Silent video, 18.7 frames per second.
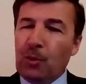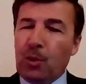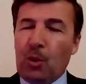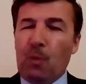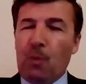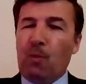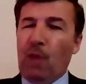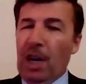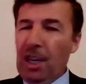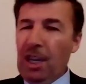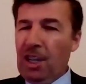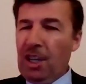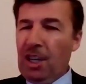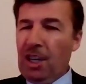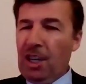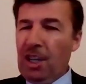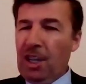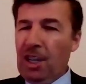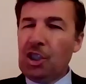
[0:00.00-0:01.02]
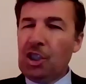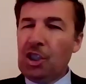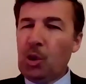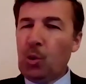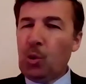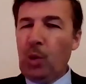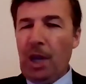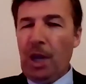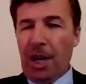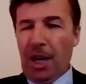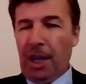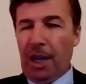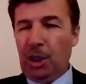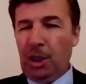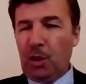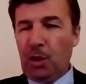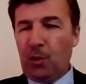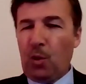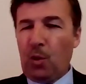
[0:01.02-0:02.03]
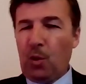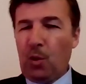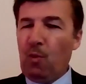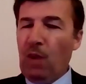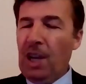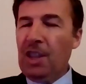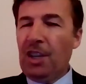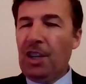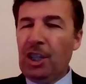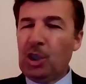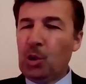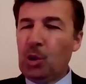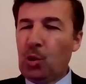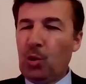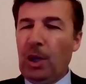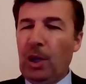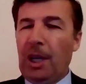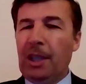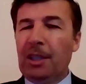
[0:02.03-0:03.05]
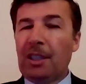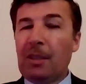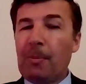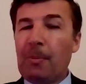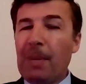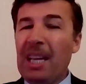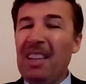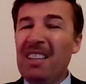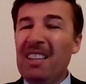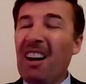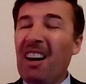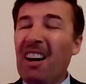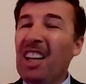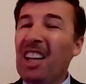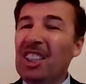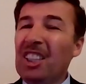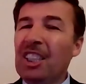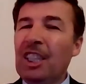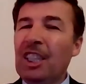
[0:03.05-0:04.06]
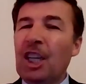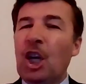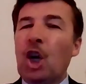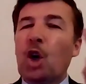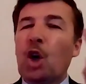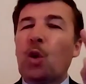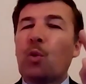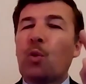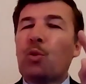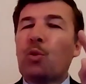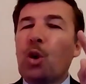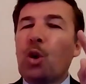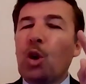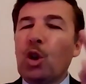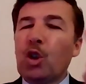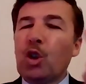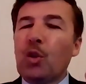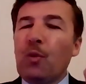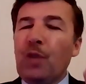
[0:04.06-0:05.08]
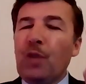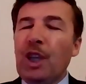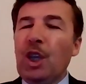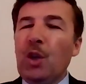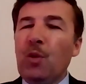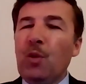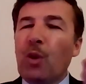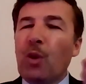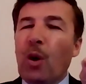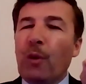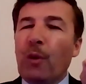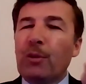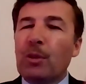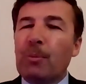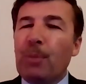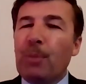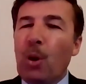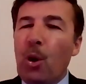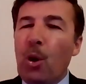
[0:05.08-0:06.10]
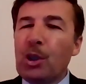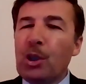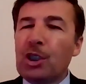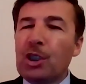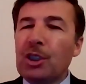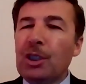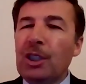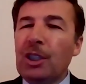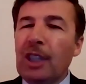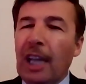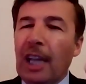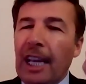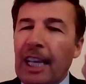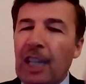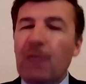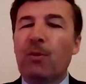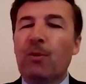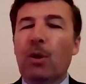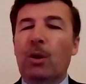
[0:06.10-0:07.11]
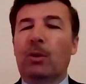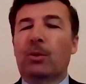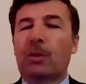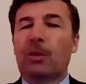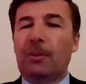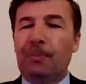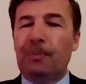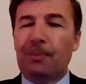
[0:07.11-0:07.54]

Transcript: from one culture to another, from one region to another, depending on the worldview of the person involved.